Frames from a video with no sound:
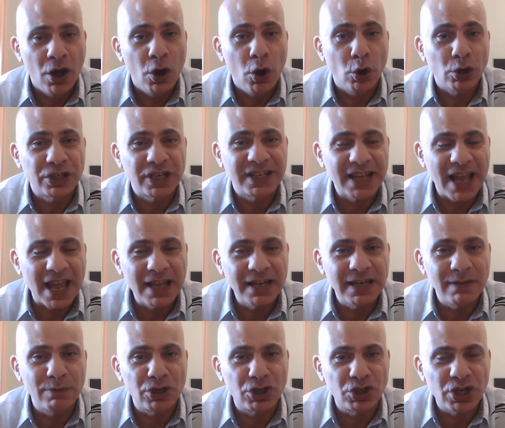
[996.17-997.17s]
Or does
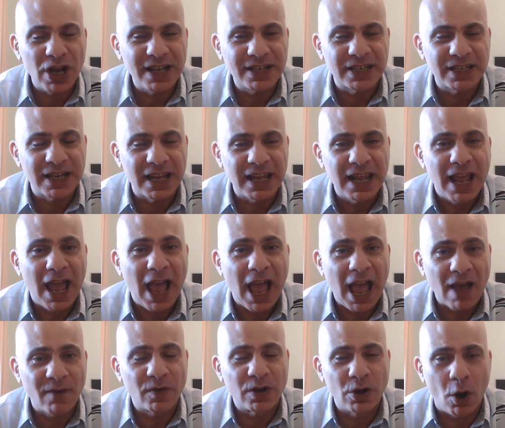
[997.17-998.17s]
Andy Muschietti
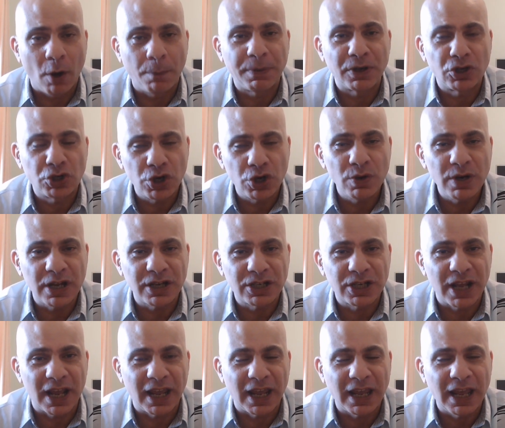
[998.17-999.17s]
have an
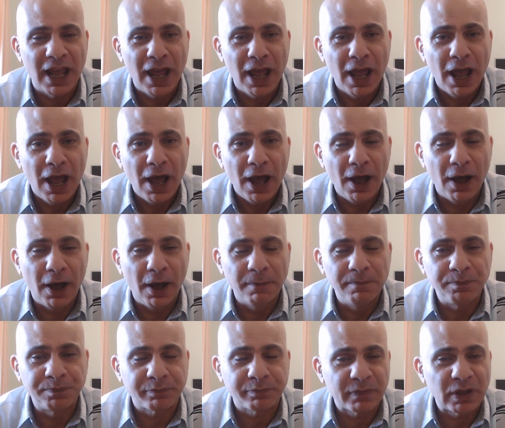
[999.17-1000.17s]
opportunity
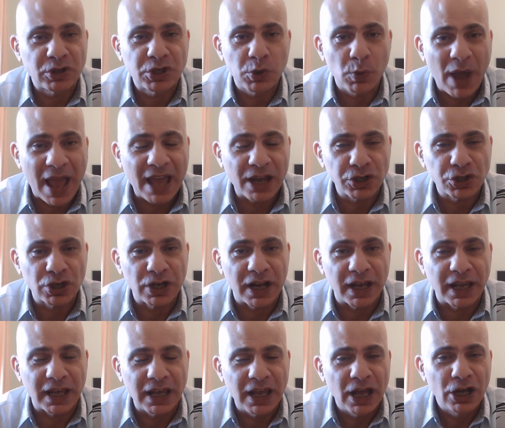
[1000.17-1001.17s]
um, to
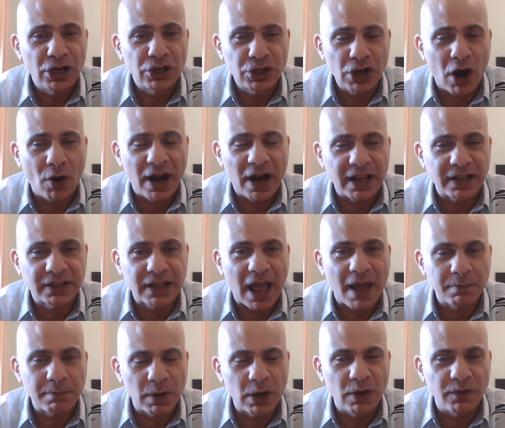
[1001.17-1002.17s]
actually direct
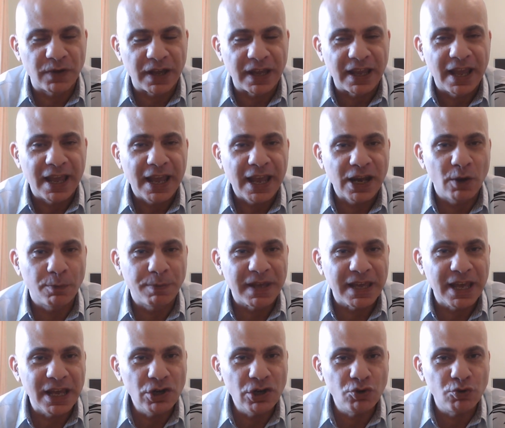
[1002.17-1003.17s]
that movie. It'll
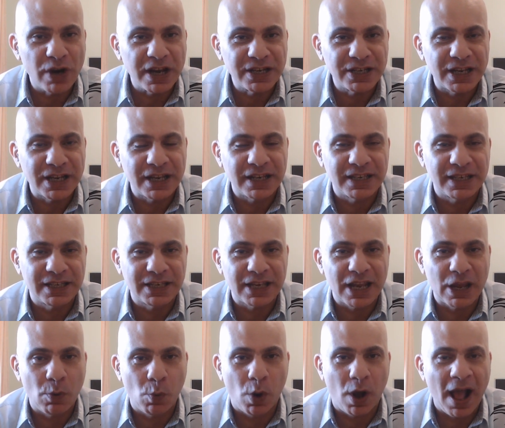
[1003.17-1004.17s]
be interesting to
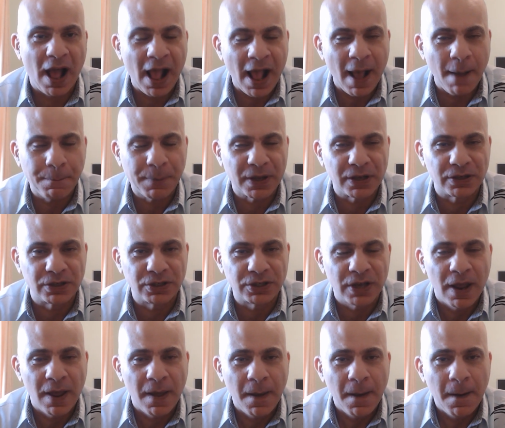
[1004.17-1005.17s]
see what
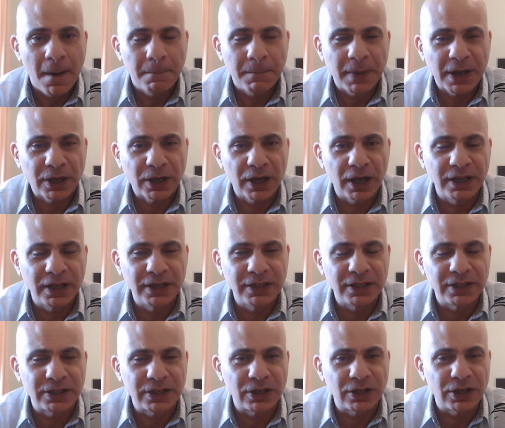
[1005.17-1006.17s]
happens
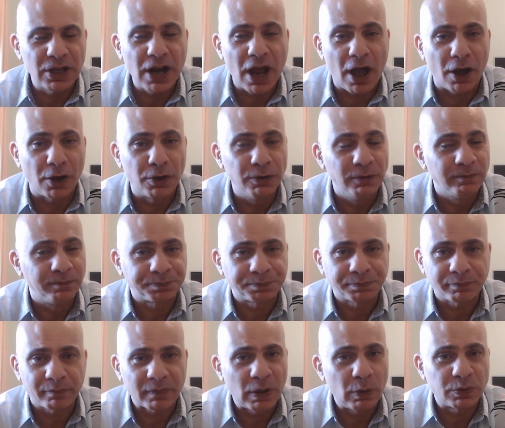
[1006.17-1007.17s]
because, you know,
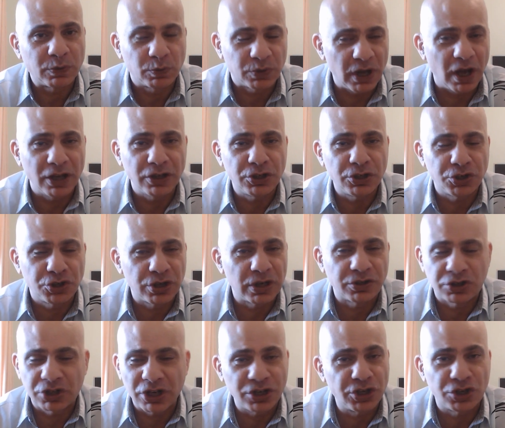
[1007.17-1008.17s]
does,
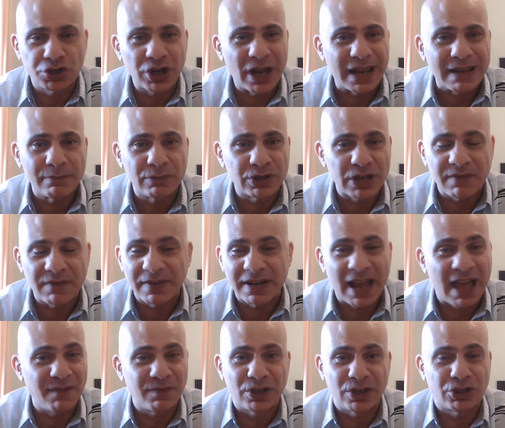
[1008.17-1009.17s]
does James even
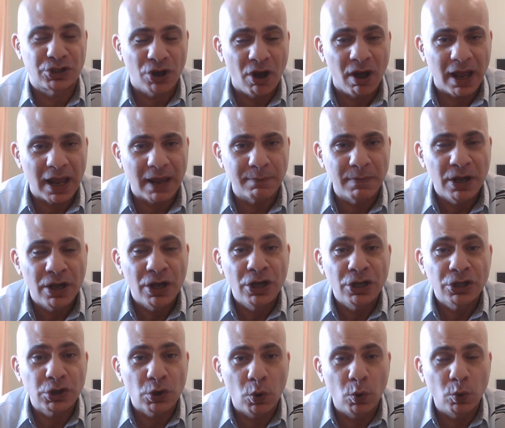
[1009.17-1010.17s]
have the time
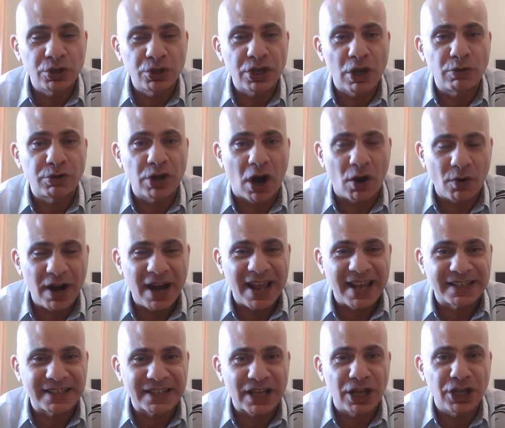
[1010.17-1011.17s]
to also
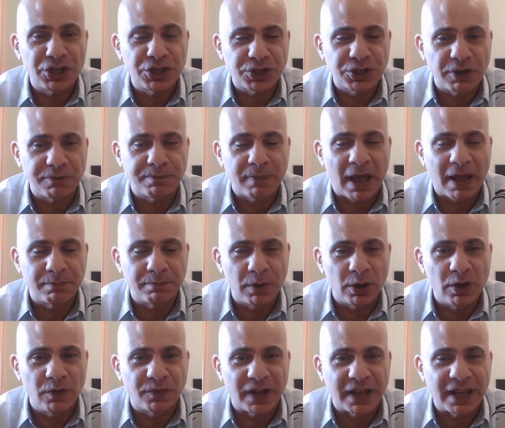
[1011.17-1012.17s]
direct a Superman
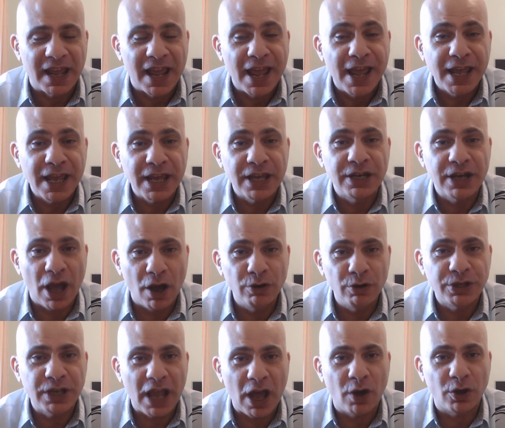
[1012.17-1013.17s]
movie? He
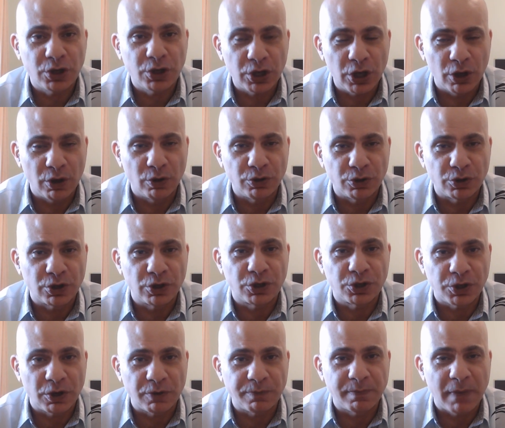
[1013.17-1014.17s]
knows how huge the
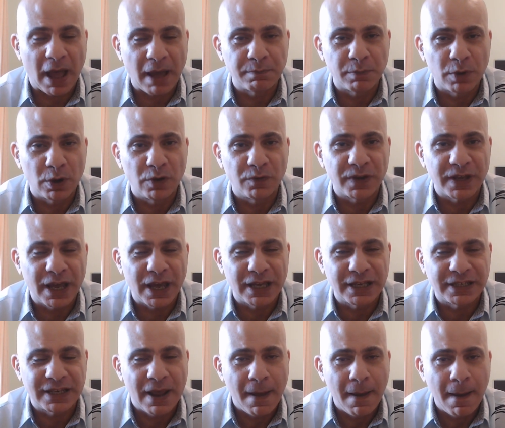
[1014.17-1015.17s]
Superman movie
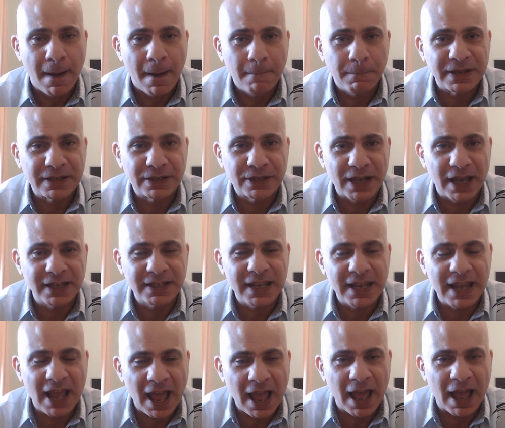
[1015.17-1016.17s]
is, but does
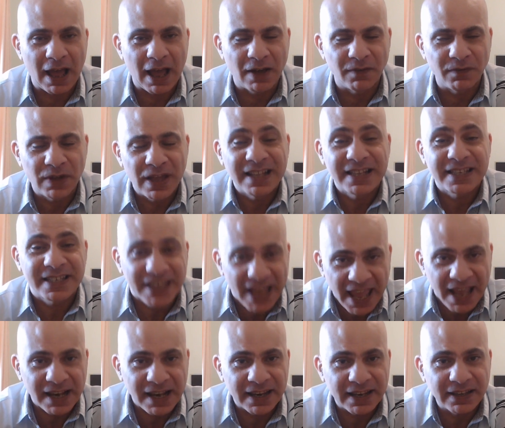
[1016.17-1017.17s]
he have
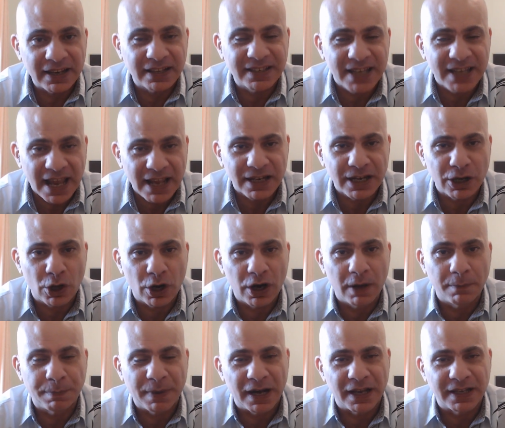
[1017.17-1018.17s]
the technical
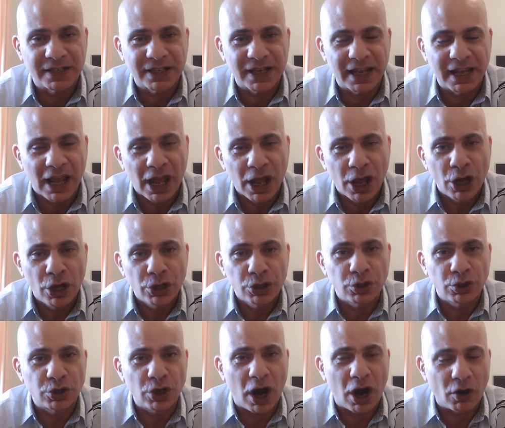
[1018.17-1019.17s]
ability
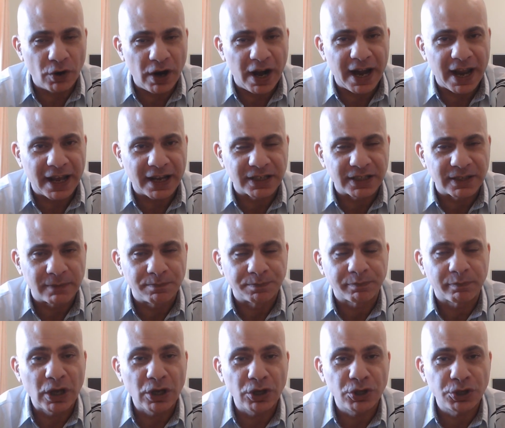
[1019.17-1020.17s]
to direct
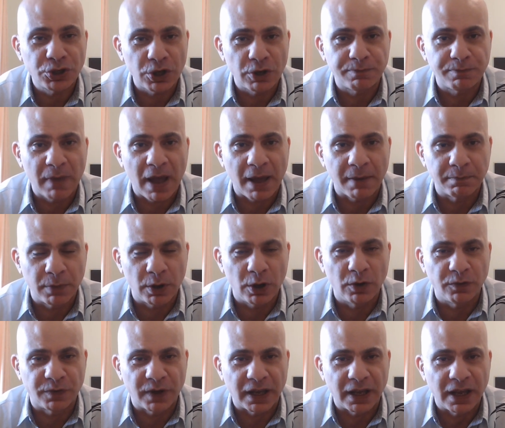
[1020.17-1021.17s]
a Superman
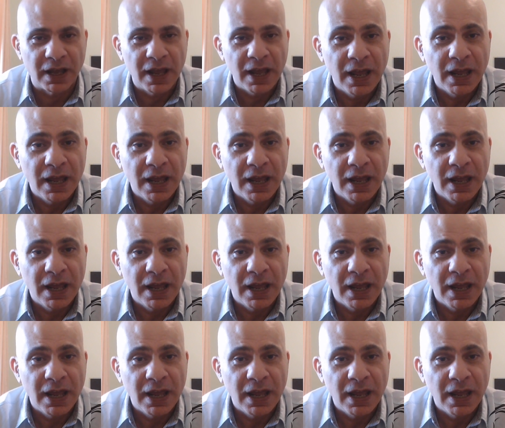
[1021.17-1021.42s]
movie?